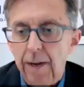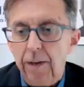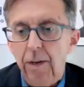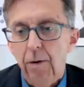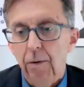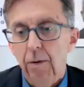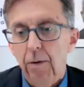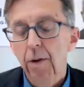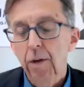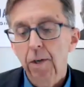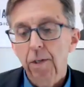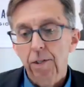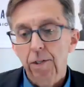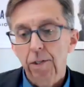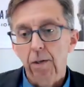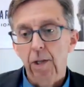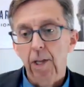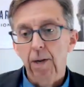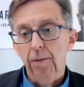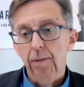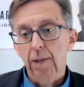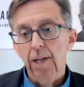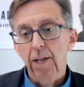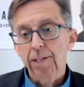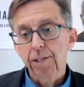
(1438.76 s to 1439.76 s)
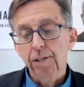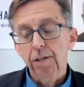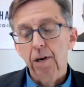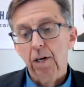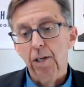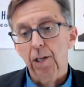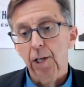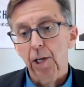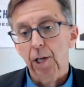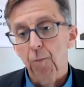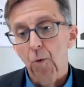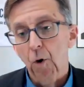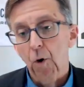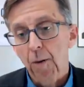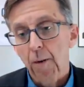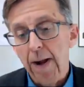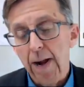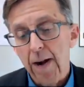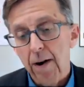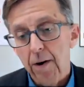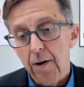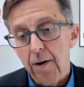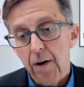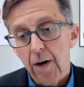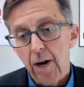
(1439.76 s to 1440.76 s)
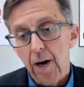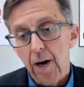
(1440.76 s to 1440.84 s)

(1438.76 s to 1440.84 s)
Thank you. So let's talk a little more about.